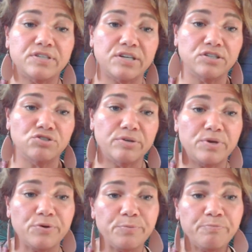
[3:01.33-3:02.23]
to
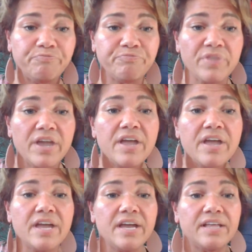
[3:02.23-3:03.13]
contribute.
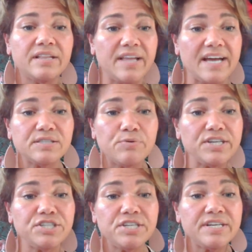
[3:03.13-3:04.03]
Last
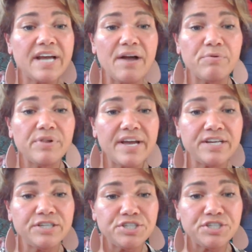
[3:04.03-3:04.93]
question, how will I
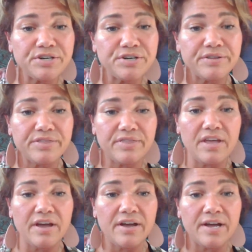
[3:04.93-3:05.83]
ensure
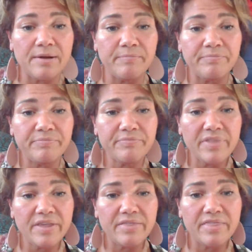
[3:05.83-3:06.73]

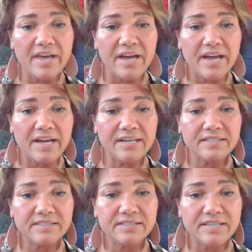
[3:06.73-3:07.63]
that
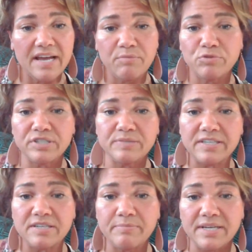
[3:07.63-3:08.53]
I am
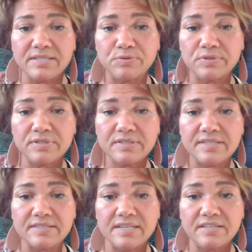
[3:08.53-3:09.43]
respecting my students
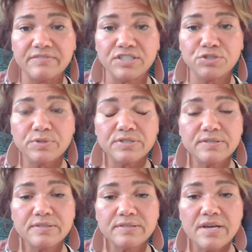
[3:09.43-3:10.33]
as
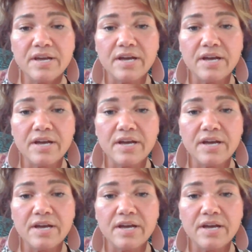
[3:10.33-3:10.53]
individuals